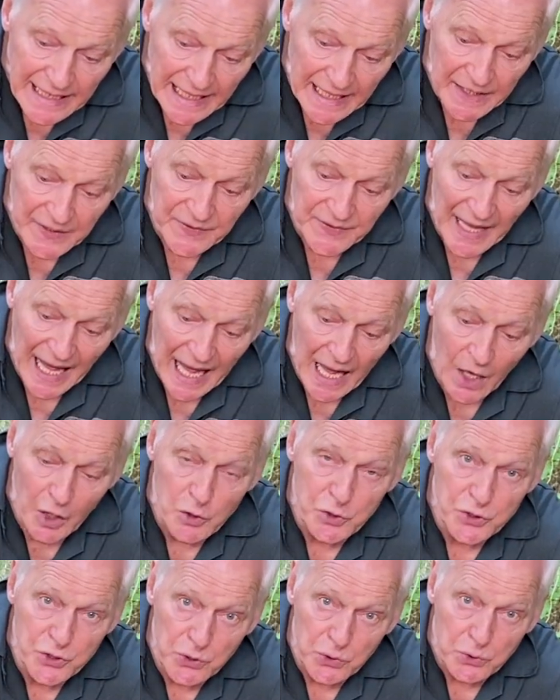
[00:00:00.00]
and our
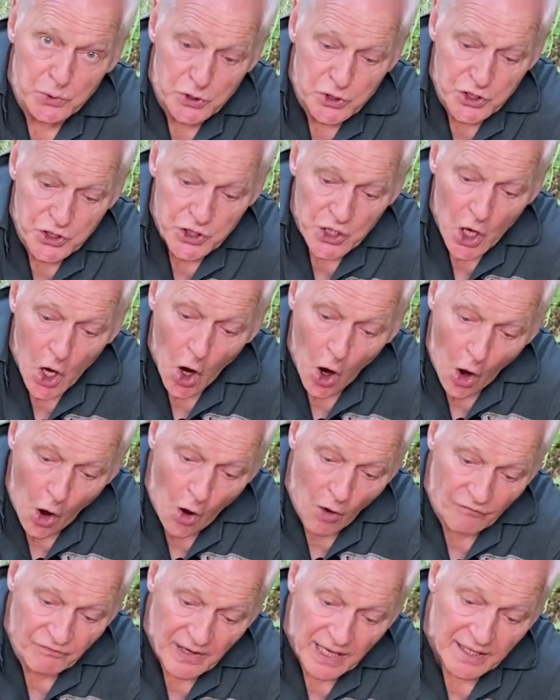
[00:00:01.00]
use
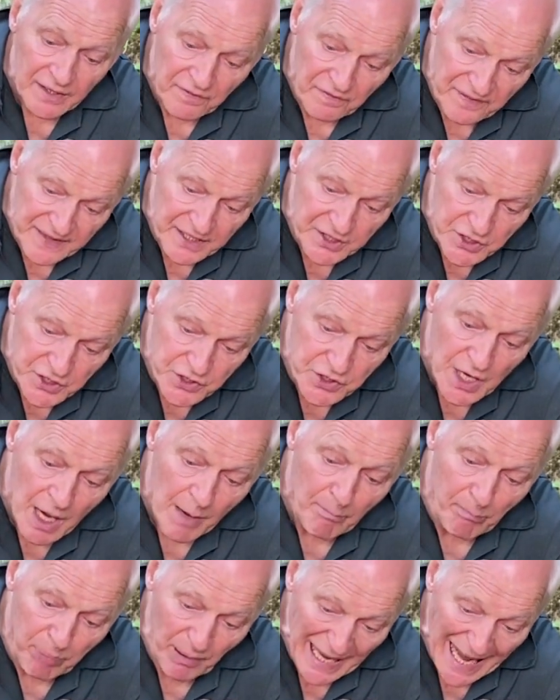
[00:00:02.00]
of this
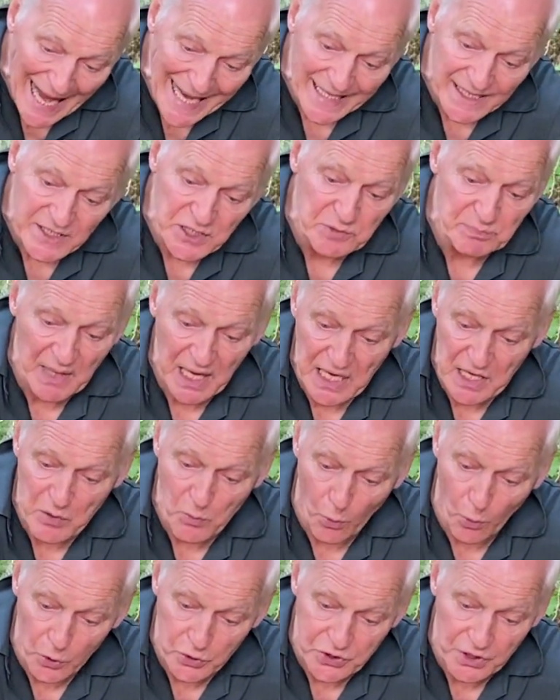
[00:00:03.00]
black smelly
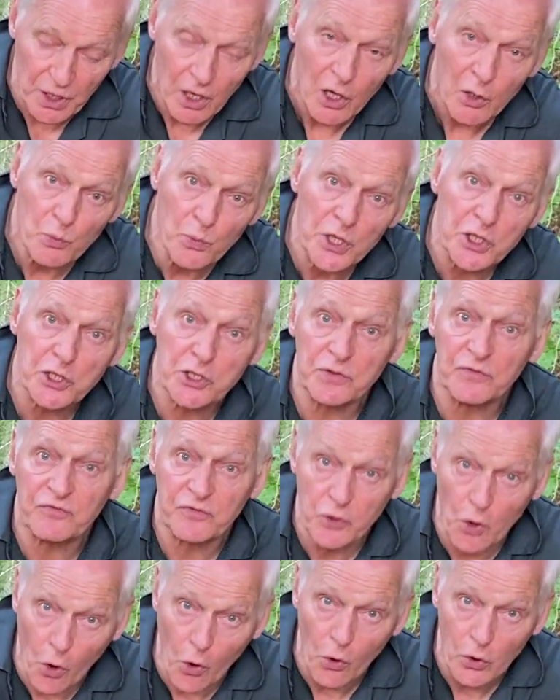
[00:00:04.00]
water, which
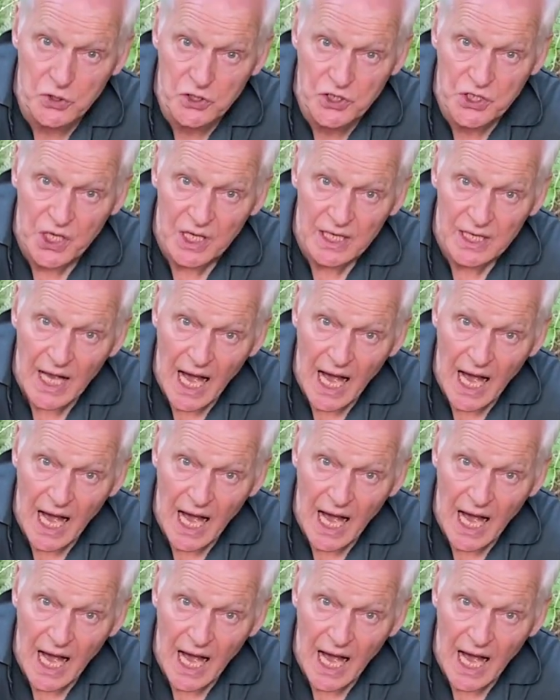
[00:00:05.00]
of course,